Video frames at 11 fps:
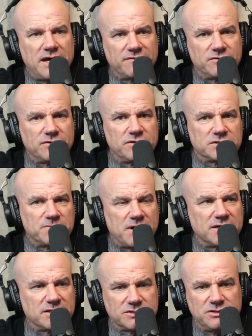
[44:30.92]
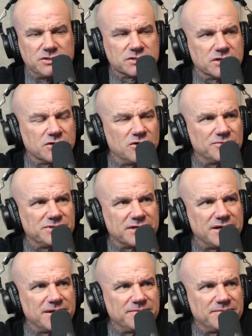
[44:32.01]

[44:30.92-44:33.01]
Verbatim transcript: after this podcast, are you just going to go home and take a nap?